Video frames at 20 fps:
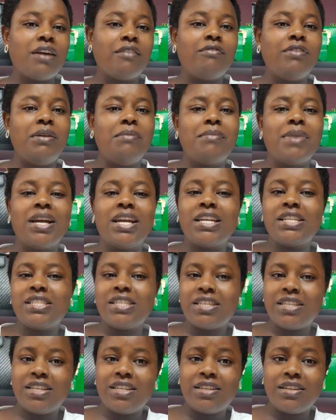having
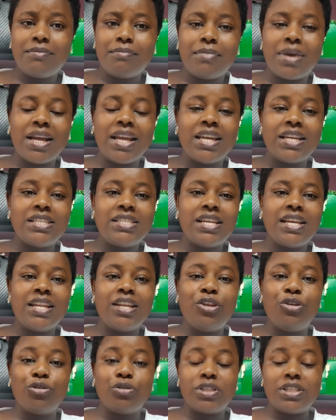
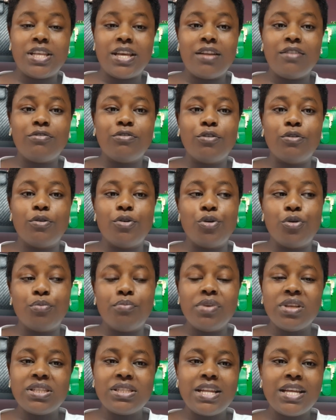marketed yourself or your
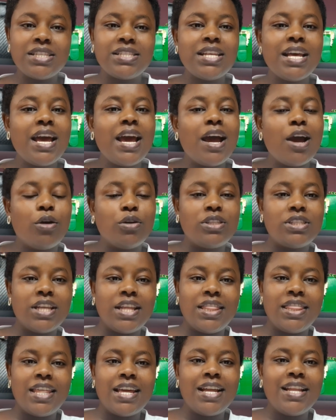business
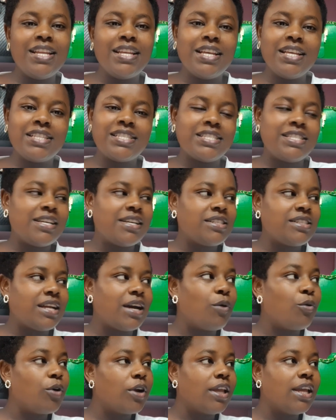outside there. It's just
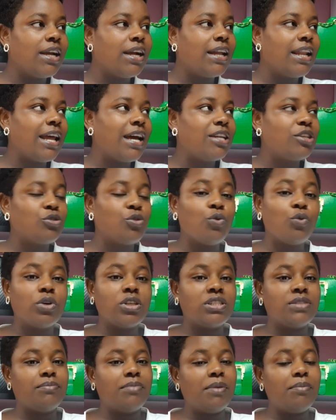a walking client who
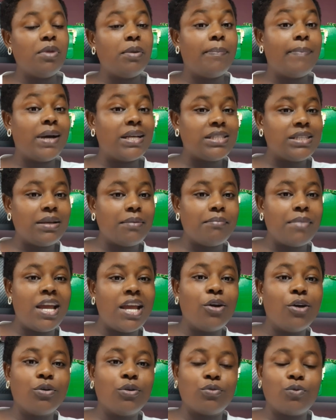was maybe passing
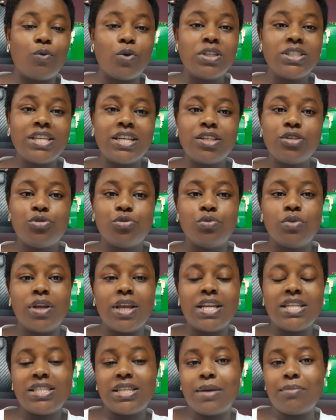by or wanted to
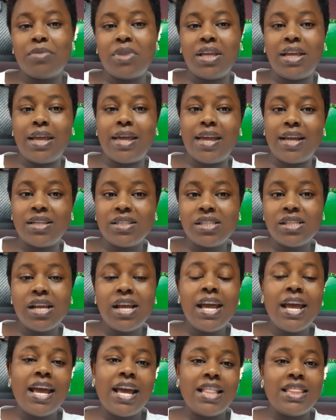get something else,
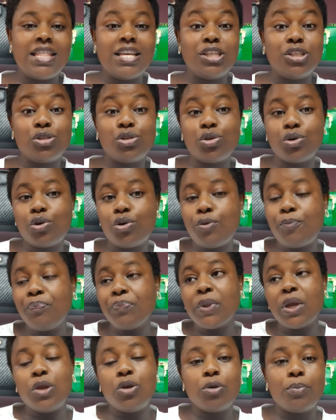and they saw
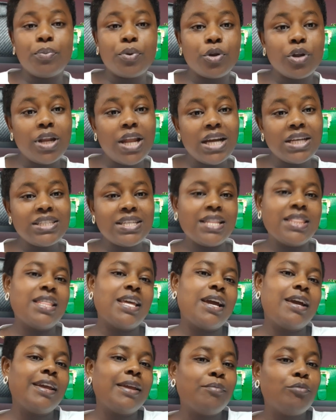your product and
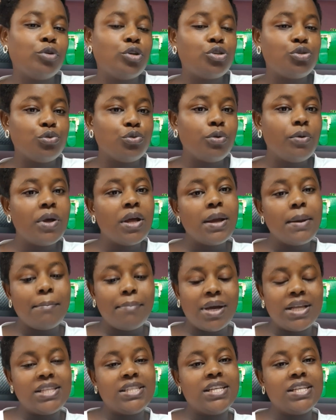they are able to
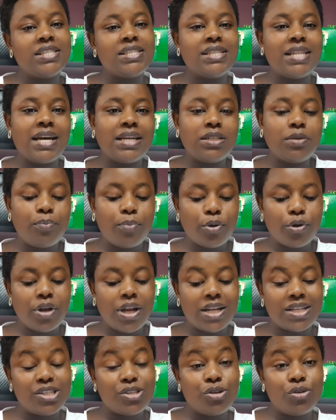purchase that
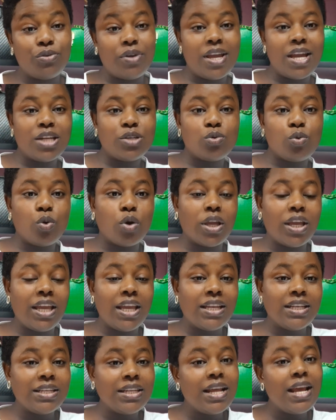product. So you get
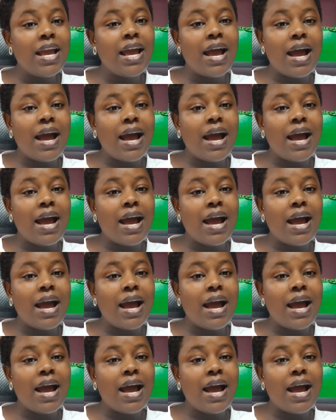walk-in